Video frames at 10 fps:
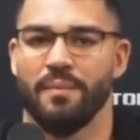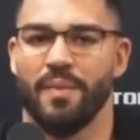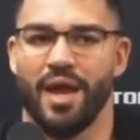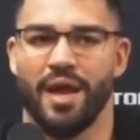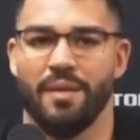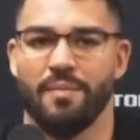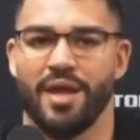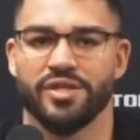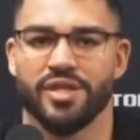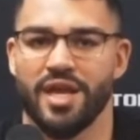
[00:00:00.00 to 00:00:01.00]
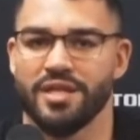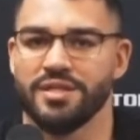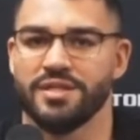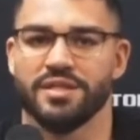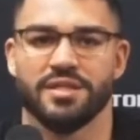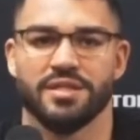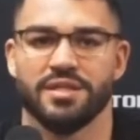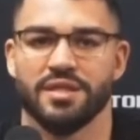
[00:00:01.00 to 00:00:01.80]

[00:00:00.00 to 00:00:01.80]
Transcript: my my chance